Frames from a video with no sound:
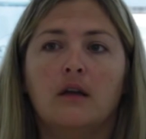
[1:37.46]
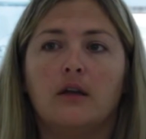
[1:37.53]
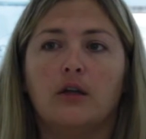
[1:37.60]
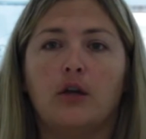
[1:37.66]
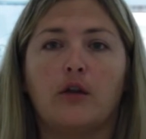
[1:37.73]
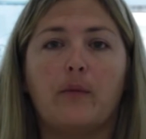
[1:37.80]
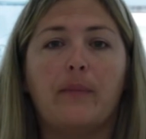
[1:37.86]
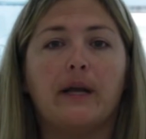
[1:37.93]

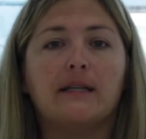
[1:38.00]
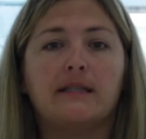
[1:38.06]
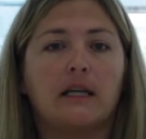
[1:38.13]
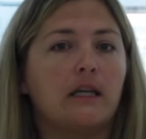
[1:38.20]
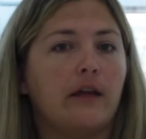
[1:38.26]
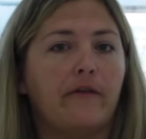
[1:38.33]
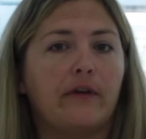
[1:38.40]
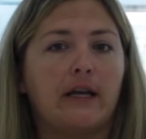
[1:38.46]
you know, the big
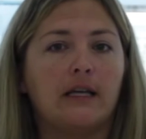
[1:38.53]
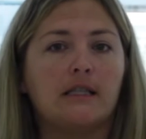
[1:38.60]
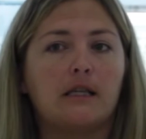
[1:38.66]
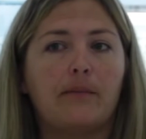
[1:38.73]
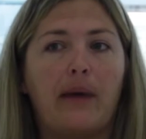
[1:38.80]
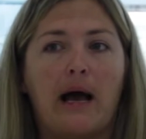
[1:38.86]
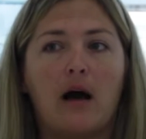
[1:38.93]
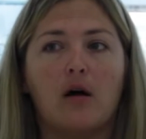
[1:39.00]

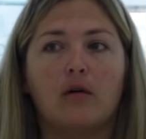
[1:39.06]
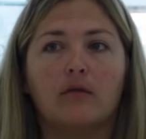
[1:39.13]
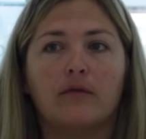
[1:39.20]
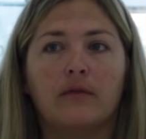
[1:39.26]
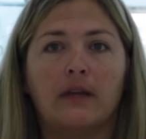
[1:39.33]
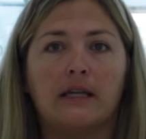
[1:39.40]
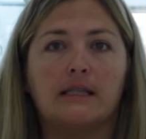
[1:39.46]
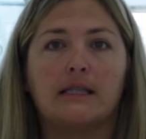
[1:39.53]
significance about
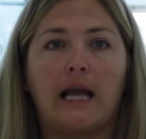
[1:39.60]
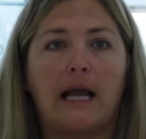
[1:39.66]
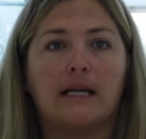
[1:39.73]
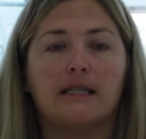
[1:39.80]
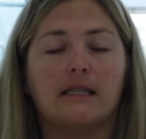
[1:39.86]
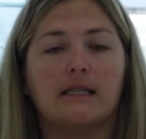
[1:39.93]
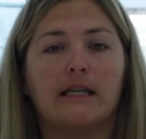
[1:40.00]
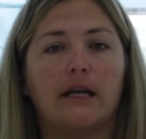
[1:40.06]
these
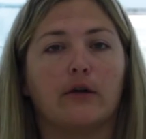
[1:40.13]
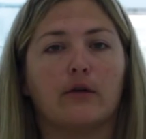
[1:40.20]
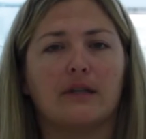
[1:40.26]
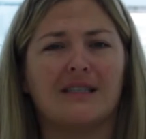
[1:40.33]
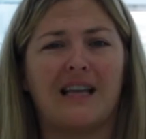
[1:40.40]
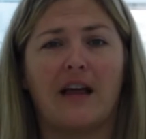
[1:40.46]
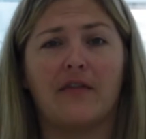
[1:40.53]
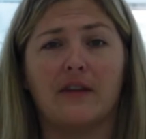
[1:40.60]
cases here
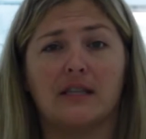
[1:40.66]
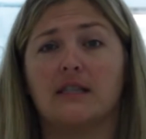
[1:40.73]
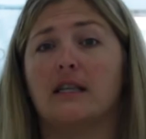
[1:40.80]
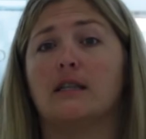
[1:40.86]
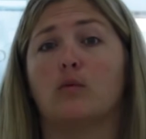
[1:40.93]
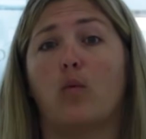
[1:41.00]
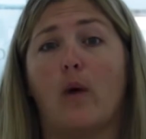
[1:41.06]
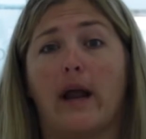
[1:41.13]
is that this
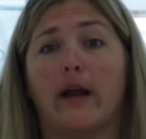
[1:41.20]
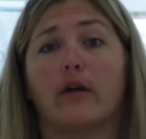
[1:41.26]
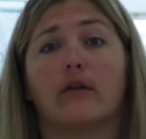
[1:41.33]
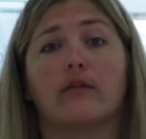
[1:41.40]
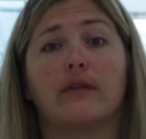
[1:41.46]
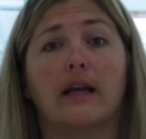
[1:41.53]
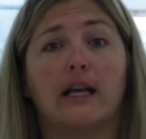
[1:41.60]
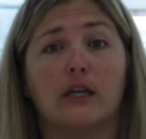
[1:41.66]
is
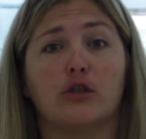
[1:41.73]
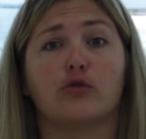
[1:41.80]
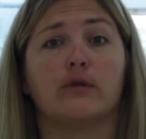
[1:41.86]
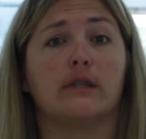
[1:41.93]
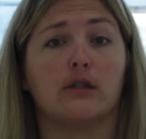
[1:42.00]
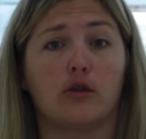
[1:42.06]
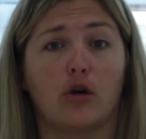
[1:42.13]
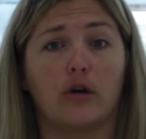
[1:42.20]
where the
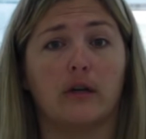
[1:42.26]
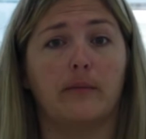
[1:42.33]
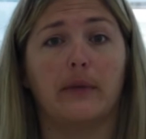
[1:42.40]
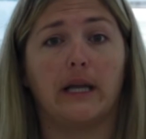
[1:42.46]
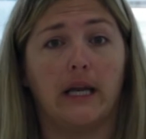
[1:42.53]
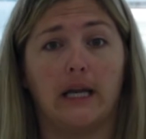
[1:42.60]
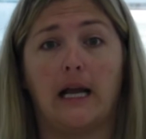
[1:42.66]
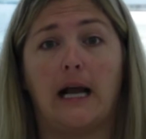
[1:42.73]
history started.
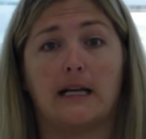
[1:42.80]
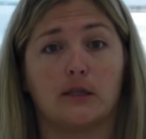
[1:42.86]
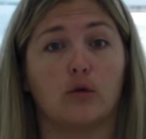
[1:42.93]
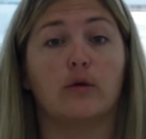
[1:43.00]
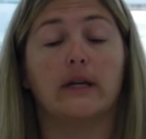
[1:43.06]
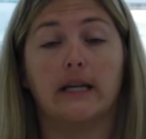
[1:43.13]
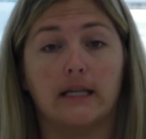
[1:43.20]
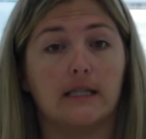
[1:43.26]
McKinney High
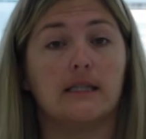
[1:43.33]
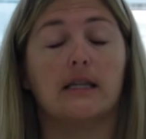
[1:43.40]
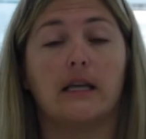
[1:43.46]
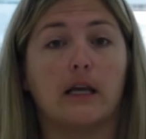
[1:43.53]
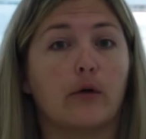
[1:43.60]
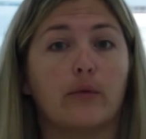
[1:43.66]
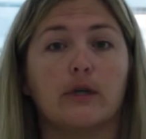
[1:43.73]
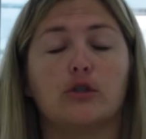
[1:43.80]
School is
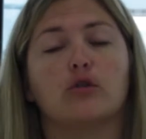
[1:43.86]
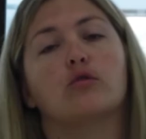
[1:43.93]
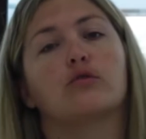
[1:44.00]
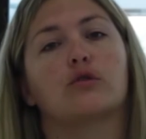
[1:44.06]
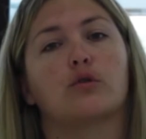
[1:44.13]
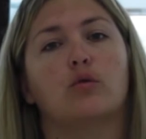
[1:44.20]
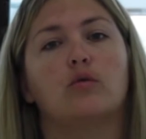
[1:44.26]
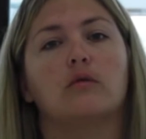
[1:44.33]
the
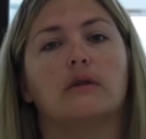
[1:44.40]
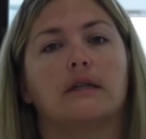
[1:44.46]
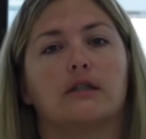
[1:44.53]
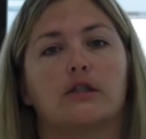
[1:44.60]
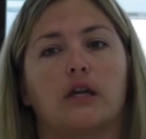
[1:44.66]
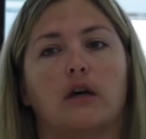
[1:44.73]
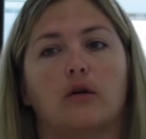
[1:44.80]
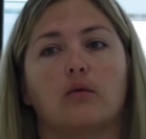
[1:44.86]
original school.
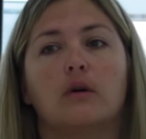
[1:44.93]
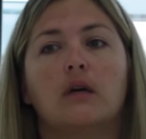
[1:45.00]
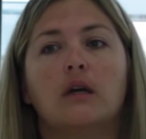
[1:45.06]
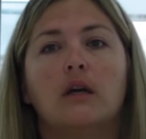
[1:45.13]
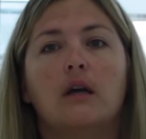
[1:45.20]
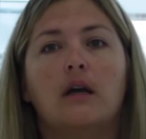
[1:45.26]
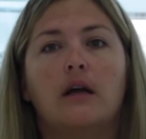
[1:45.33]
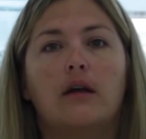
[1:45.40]
And so
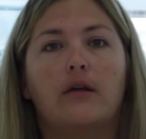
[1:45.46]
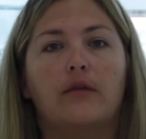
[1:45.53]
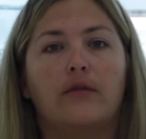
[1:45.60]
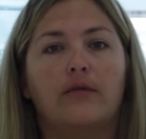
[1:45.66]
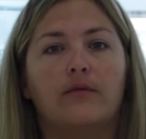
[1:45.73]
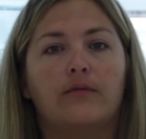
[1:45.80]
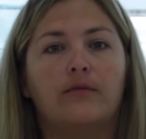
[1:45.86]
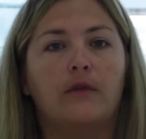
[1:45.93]

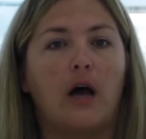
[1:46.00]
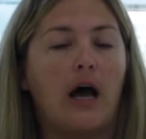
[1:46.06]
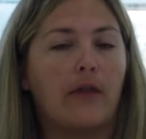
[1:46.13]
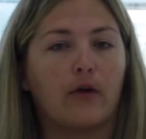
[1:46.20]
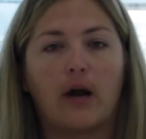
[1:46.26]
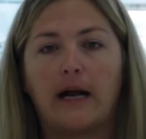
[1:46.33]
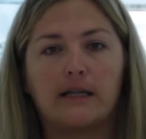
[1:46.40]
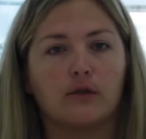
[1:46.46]
the
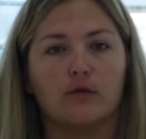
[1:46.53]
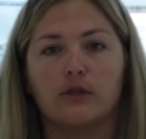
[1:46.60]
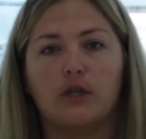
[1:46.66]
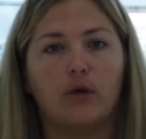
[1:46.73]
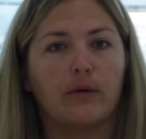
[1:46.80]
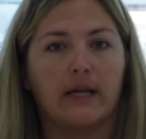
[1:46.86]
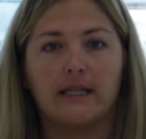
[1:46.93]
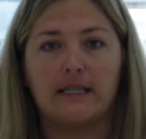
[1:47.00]
other high schools
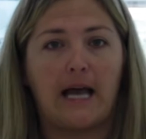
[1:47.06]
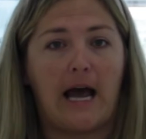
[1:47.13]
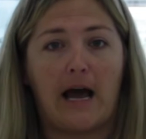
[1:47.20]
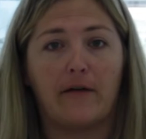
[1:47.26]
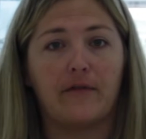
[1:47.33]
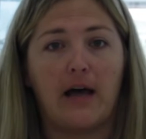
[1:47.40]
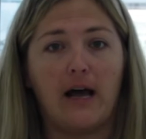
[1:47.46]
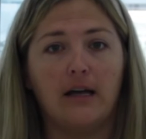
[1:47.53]
don't get to
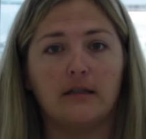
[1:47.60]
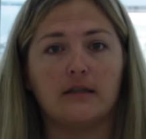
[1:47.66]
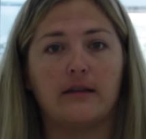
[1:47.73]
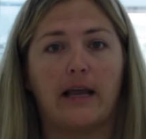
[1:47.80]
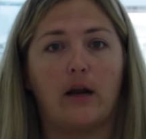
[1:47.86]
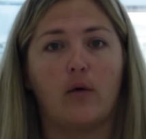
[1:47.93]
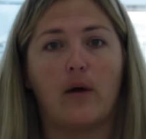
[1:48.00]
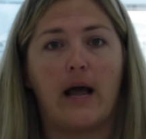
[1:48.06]
have that.
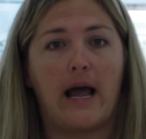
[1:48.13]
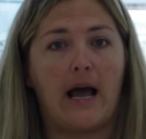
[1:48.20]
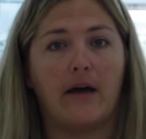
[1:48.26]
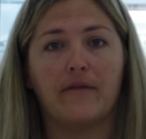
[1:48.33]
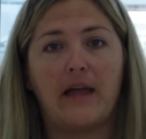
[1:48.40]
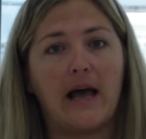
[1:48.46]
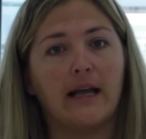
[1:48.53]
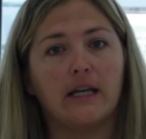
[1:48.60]
They don't
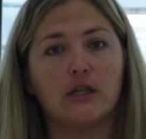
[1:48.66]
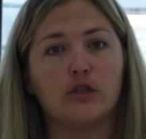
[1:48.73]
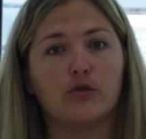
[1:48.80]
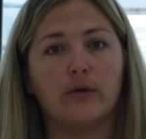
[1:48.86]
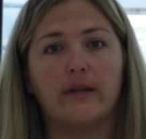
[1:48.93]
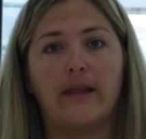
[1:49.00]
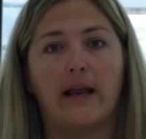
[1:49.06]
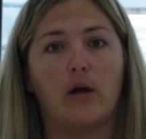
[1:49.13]
have that
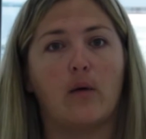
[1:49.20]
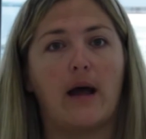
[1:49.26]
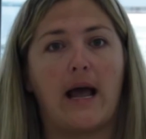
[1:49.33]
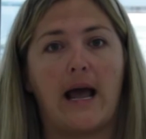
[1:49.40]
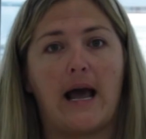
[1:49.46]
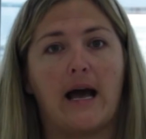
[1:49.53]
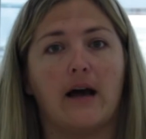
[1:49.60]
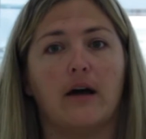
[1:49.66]
history. They don't
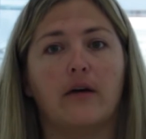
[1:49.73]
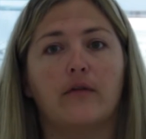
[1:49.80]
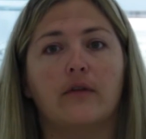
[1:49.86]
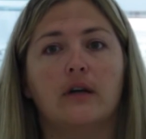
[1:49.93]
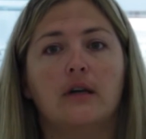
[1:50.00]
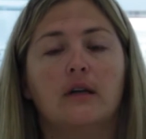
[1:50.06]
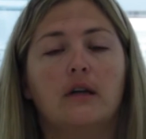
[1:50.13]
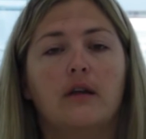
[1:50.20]

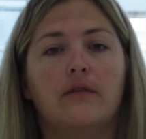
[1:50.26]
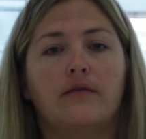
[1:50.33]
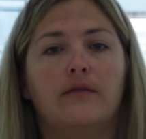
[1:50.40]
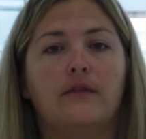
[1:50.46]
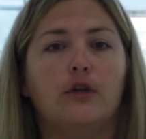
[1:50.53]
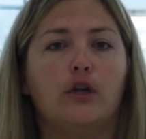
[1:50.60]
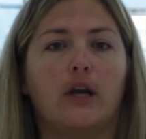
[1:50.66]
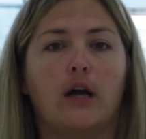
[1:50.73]
have,
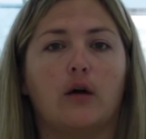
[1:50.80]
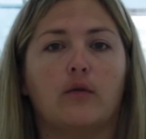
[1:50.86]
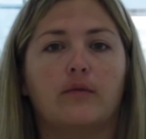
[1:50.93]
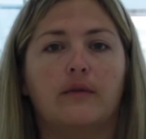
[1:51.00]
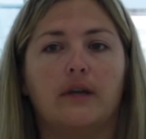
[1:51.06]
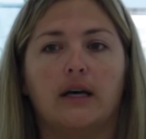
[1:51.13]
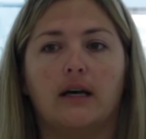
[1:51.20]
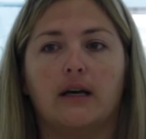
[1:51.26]
you
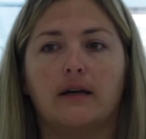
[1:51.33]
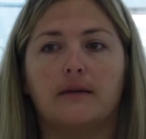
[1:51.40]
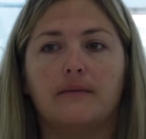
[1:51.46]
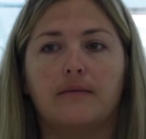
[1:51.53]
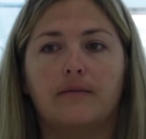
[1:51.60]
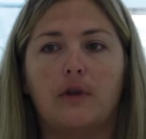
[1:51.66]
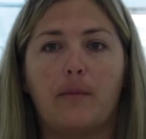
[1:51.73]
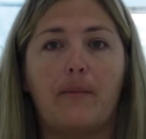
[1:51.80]
know,
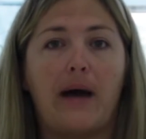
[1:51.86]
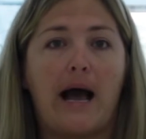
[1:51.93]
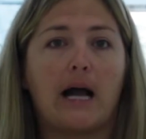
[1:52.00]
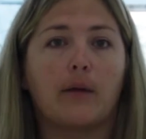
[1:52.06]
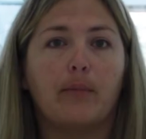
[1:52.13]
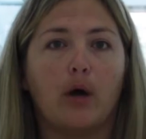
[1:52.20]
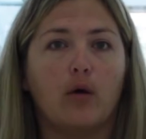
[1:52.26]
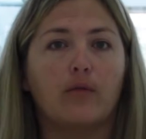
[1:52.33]
the the
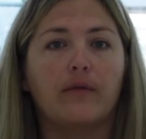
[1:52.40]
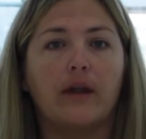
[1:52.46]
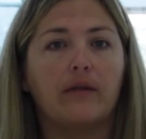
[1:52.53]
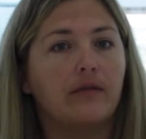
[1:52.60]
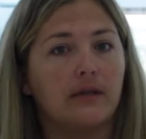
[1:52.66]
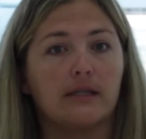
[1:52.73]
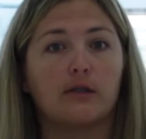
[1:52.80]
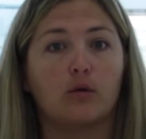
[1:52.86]
backbone
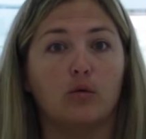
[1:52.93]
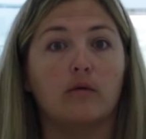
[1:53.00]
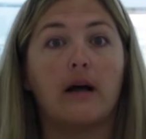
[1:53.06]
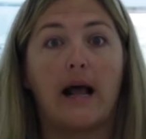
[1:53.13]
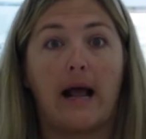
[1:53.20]
that this school